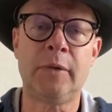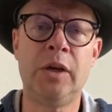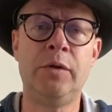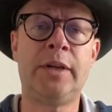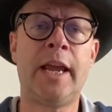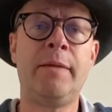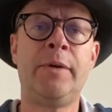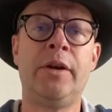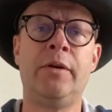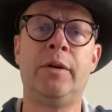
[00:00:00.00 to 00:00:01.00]
who
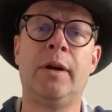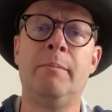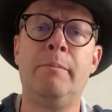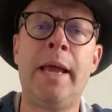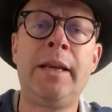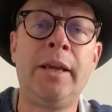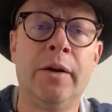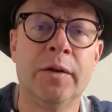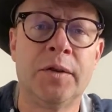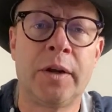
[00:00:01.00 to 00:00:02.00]
debuted many
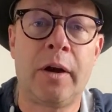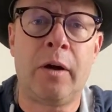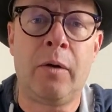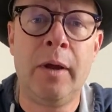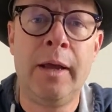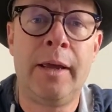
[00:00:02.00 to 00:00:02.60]
years ago